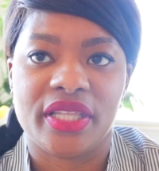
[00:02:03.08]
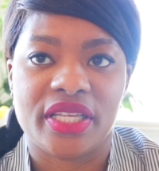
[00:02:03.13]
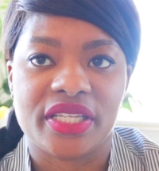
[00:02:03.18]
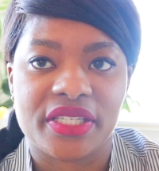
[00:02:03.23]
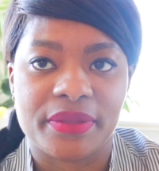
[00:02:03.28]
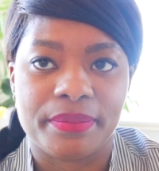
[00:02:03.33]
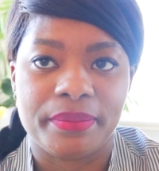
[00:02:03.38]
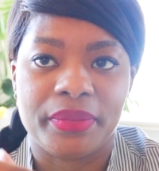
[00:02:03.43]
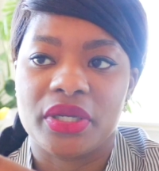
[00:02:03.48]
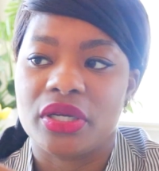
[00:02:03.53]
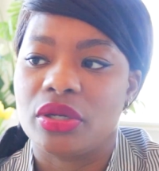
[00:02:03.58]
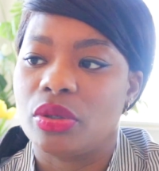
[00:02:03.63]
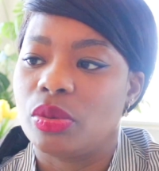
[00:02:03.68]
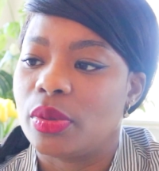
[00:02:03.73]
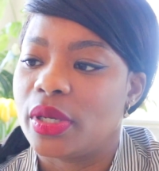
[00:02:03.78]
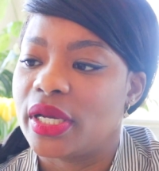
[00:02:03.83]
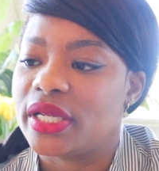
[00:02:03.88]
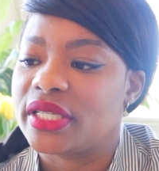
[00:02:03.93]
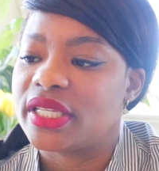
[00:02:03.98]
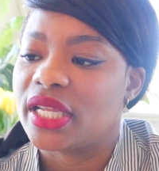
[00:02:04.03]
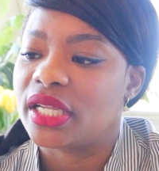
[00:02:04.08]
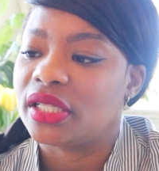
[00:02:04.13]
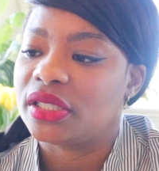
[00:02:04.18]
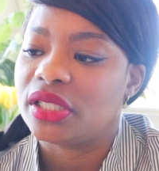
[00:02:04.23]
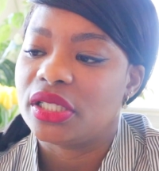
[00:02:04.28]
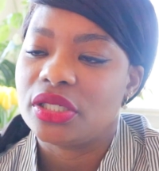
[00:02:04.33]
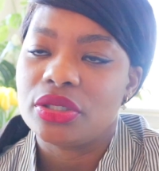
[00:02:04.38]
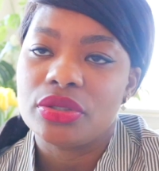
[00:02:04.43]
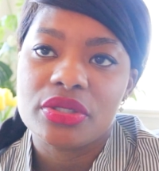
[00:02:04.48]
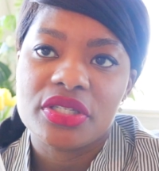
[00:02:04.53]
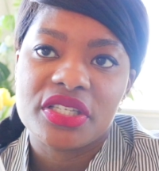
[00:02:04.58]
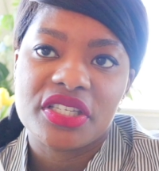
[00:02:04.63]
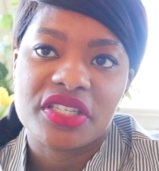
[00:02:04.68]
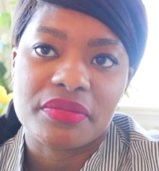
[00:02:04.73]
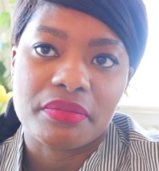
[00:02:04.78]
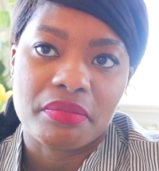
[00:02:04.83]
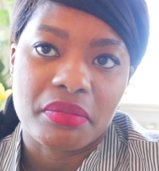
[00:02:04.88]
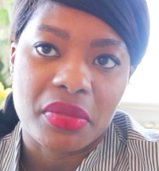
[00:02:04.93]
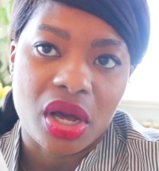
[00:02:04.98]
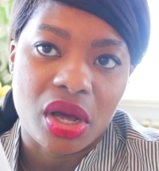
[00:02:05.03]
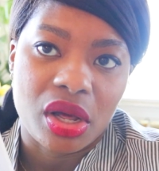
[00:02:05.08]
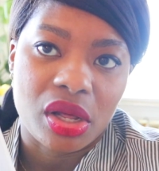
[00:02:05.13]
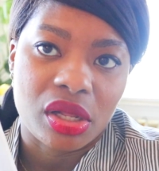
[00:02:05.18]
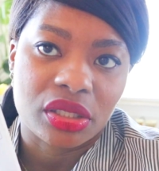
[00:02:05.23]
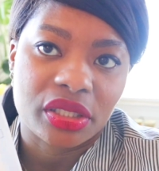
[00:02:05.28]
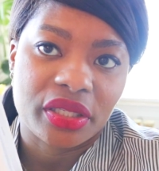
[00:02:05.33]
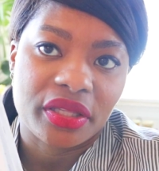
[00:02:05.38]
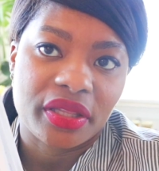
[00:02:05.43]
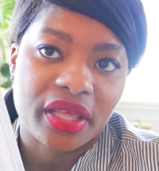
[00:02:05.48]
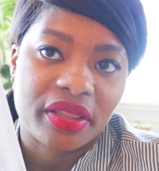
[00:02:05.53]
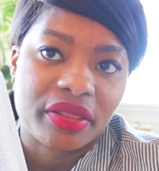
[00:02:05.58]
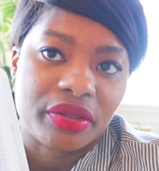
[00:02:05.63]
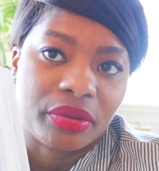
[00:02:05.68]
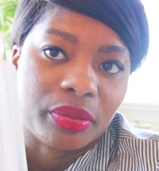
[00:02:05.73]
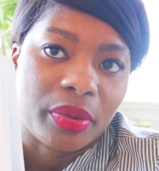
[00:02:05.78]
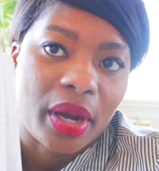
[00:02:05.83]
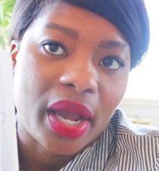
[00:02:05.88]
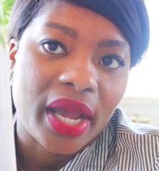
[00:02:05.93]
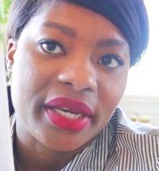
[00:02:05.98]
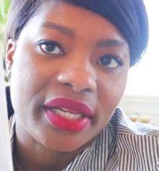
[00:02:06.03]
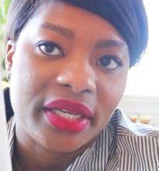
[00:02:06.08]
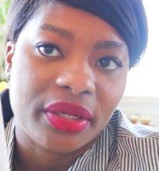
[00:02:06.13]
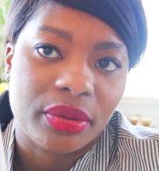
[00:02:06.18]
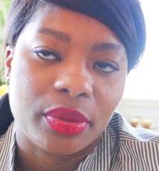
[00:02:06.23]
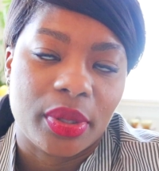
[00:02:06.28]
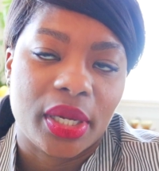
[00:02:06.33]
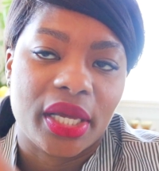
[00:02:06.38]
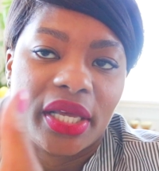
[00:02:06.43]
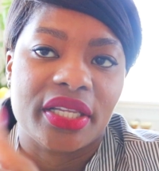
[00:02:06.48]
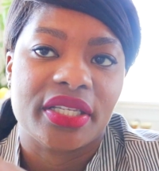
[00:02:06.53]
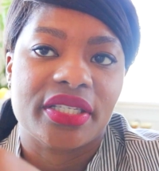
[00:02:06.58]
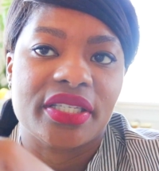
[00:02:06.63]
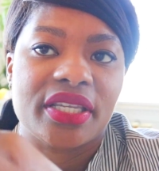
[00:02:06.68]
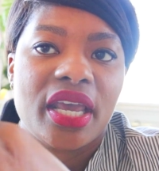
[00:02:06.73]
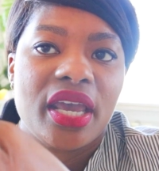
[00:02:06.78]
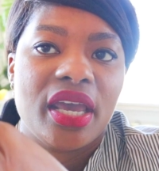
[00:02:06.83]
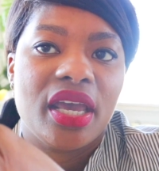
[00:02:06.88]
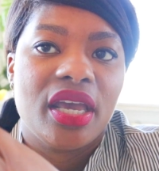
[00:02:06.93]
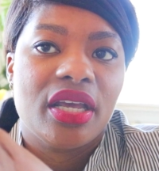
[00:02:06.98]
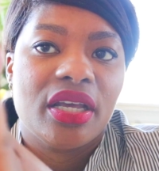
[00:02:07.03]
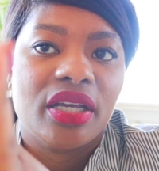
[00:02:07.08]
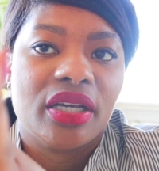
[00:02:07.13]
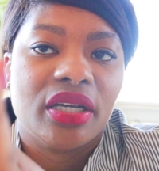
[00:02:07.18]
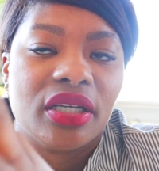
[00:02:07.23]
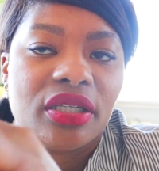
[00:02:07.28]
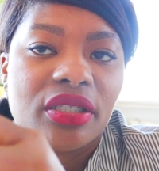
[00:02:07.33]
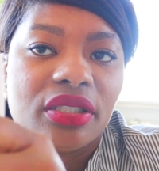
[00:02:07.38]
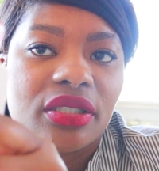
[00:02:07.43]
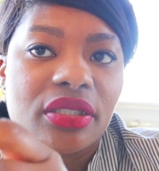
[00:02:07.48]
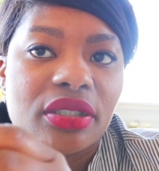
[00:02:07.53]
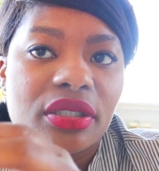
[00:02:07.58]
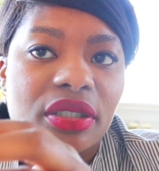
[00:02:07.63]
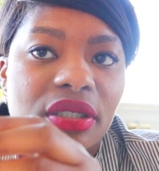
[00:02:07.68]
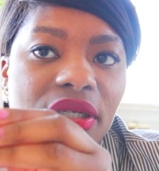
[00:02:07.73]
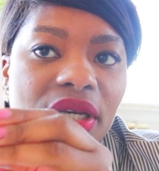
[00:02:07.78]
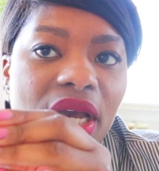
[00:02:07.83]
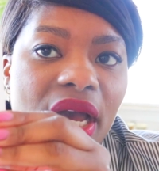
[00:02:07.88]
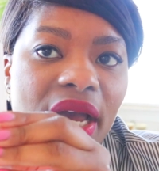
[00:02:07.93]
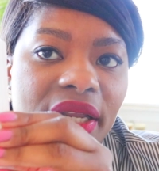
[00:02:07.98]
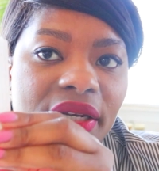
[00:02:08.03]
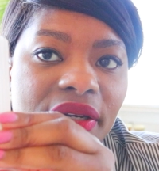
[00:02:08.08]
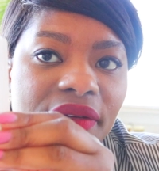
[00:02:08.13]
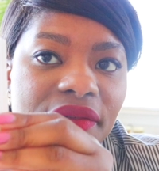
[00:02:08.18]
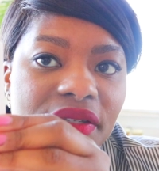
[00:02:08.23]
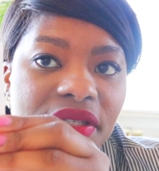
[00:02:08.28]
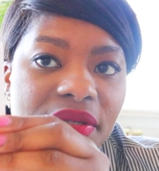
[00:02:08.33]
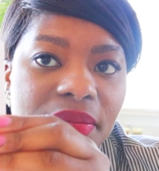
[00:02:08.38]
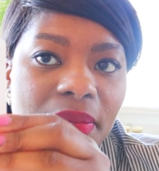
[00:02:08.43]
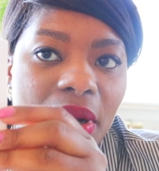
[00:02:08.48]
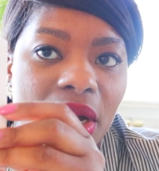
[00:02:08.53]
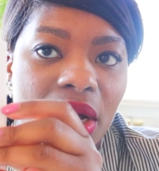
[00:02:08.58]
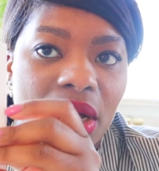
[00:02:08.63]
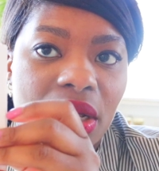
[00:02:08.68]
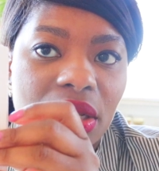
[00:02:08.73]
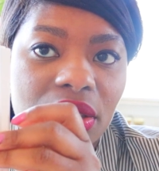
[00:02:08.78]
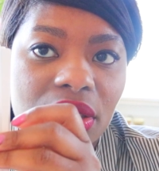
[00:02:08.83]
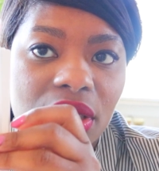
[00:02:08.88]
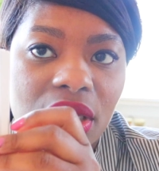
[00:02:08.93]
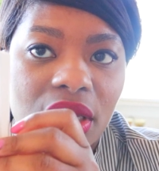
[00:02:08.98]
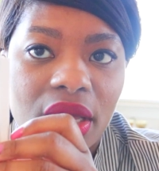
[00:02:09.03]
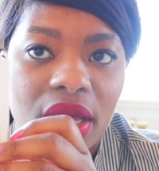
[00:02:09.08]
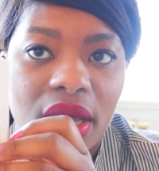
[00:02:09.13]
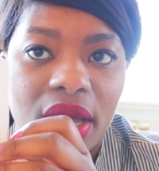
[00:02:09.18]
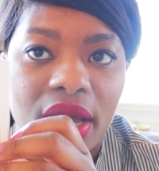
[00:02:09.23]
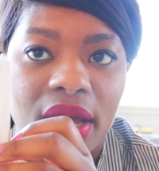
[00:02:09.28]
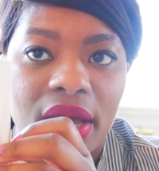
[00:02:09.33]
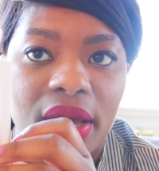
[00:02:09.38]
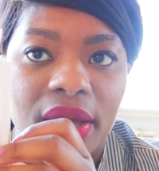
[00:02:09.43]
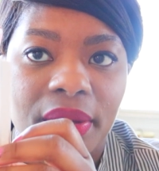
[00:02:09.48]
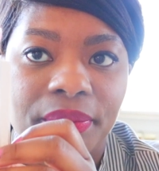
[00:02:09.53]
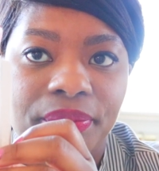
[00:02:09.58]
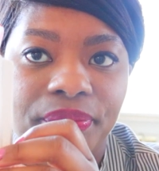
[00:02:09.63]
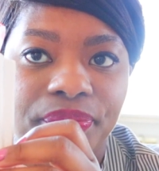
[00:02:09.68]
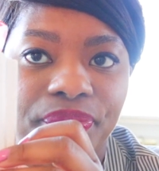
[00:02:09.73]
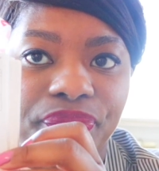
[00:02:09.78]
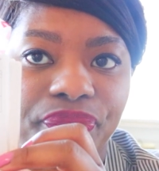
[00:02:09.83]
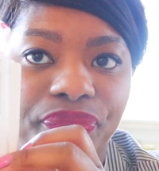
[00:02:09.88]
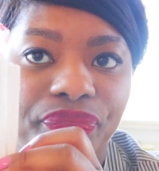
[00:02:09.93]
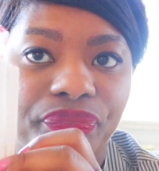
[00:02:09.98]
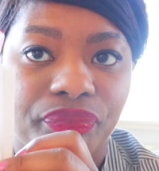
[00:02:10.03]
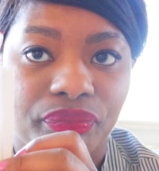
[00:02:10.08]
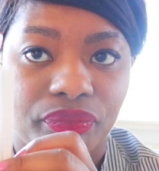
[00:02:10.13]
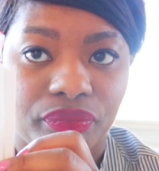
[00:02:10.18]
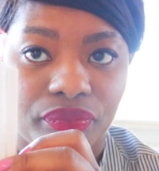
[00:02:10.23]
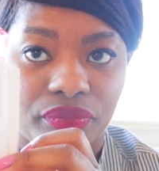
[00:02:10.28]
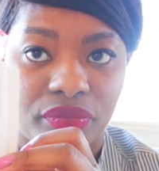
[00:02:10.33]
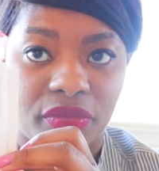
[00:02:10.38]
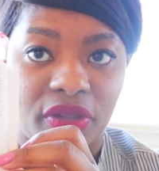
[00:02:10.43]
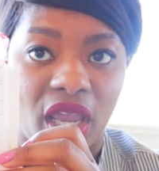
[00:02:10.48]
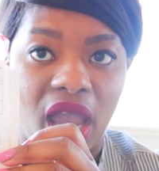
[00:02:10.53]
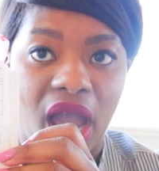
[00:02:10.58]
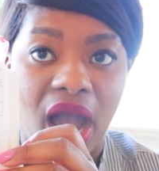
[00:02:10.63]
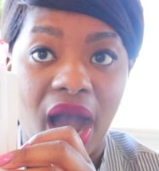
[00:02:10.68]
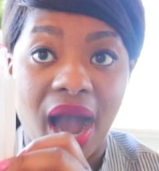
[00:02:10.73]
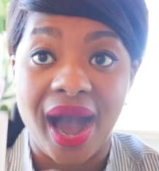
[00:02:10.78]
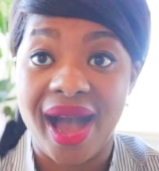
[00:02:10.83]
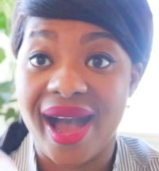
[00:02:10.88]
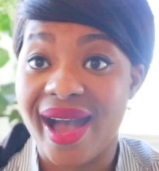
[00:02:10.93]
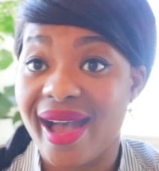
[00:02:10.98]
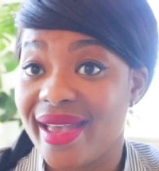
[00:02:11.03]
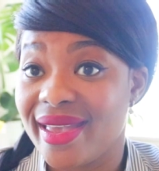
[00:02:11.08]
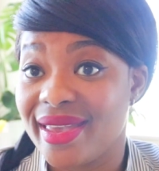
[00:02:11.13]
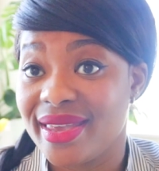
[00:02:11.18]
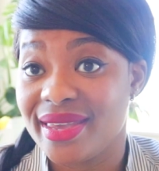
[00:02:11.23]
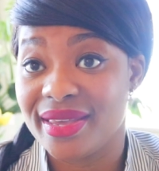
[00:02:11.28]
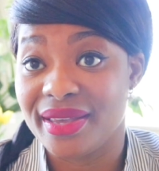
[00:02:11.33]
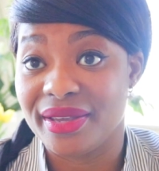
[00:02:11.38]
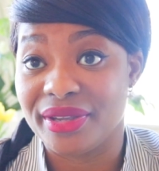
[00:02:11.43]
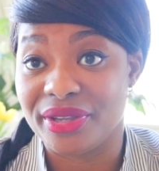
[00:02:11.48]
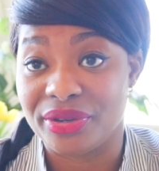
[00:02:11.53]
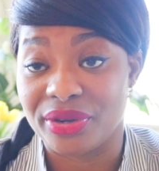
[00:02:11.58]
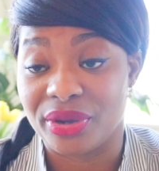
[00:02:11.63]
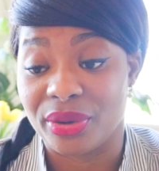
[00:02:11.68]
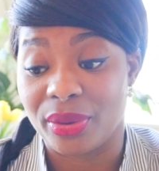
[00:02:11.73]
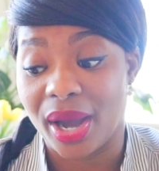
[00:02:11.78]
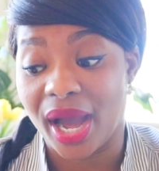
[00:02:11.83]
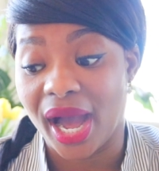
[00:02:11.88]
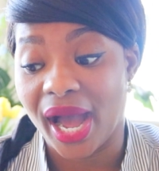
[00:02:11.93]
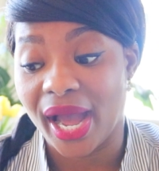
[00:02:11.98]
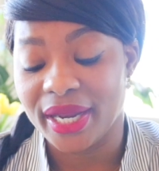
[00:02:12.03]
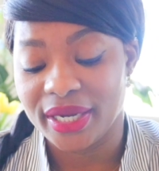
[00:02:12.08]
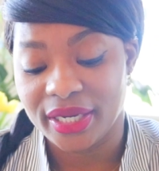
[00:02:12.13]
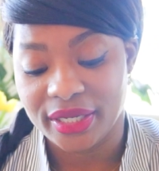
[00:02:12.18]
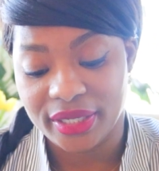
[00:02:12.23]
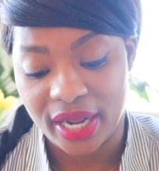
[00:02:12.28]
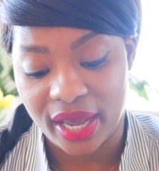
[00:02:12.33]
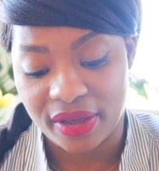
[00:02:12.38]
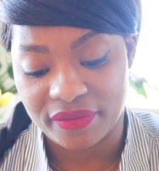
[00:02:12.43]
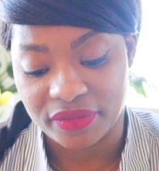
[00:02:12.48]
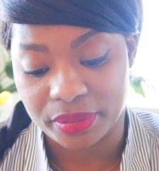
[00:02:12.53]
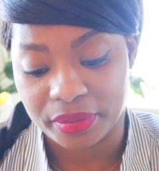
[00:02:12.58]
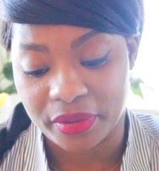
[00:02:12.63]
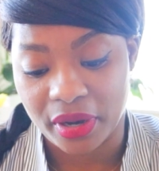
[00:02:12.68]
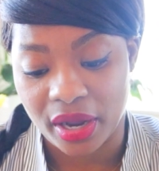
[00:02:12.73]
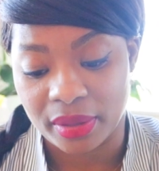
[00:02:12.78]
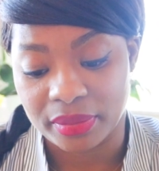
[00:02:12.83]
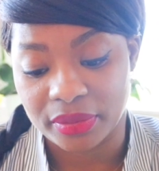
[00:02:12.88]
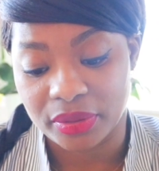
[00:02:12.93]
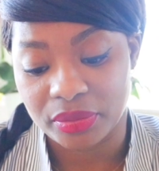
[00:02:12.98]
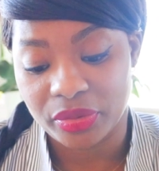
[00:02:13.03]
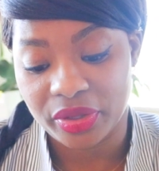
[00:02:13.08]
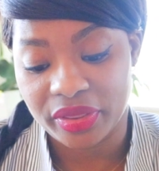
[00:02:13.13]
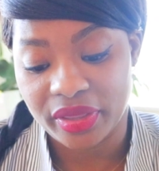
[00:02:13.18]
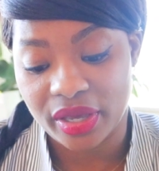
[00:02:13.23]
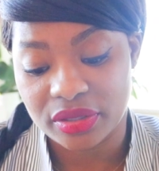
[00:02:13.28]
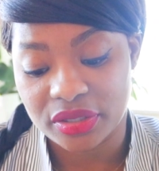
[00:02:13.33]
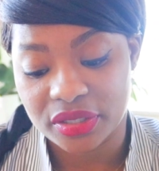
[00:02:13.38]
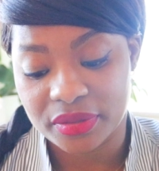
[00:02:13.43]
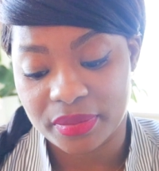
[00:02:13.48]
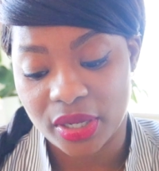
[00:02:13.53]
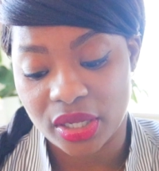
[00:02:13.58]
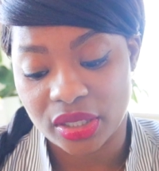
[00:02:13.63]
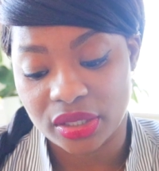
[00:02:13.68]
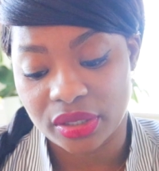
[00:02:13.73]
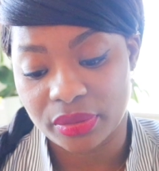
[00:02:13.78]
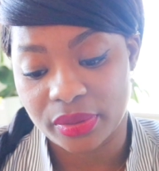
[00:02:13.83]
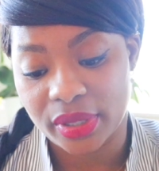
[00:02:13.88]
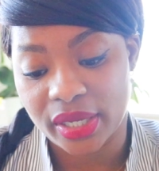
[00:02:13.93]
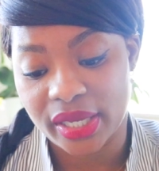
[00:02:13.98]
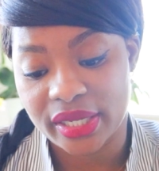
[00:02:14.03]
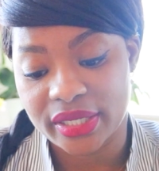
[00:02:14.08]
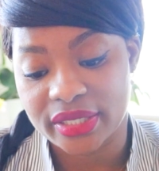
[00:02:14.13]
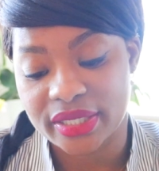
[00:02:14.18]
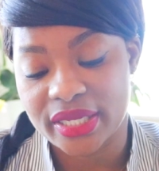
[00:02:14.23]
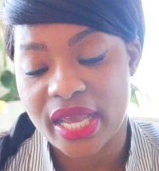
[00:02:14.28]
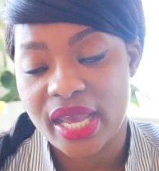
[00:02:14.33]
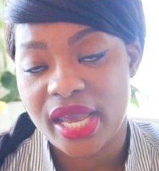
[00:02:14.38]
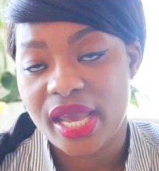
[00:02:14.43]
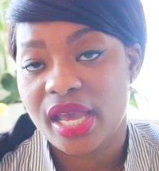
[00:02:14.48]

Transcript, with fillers: this book was a little small and that the writing was kind of small um, I, you know, I didn't have a problem with how small it was.